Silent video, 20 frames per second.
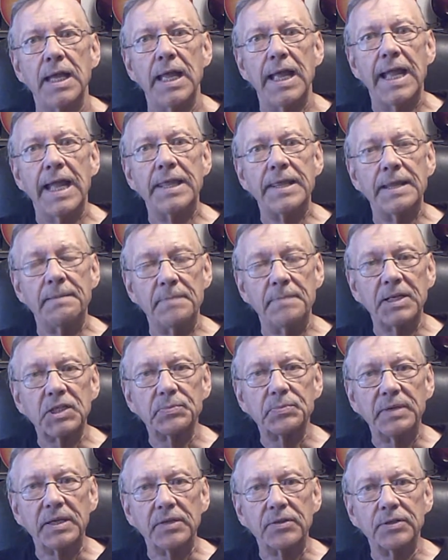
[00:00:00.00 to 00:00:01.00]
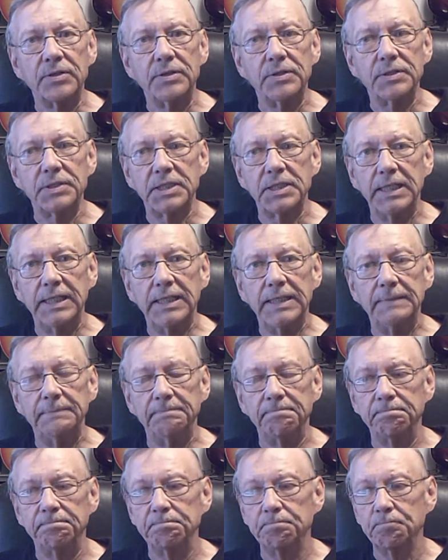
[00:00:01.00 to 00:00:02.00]
and that makes me thirsty
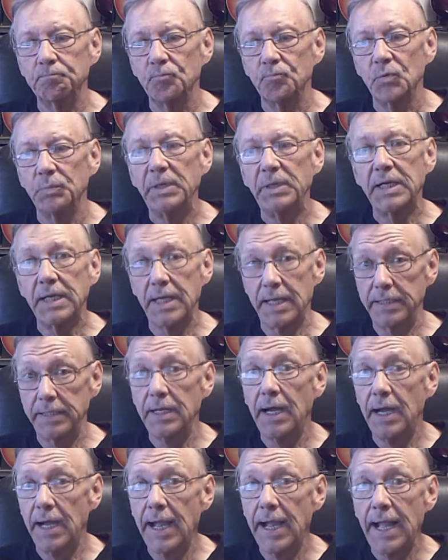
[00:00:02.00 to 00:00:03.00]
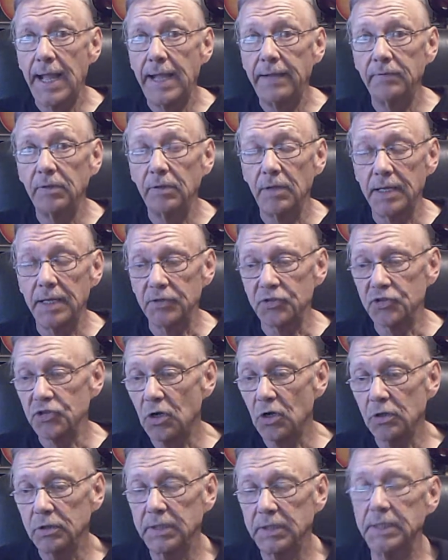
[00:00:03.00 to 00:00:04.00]
because I have a lot of
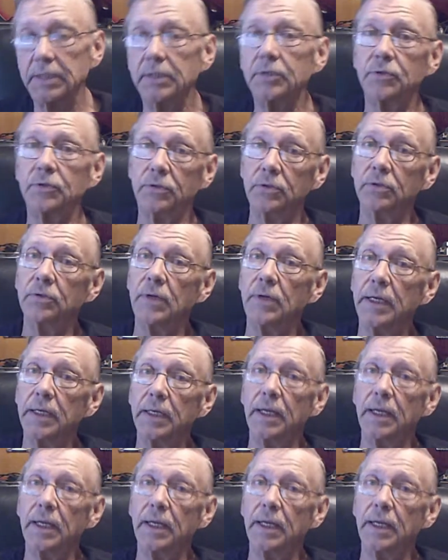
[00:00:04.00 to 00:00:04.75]
salt in it too.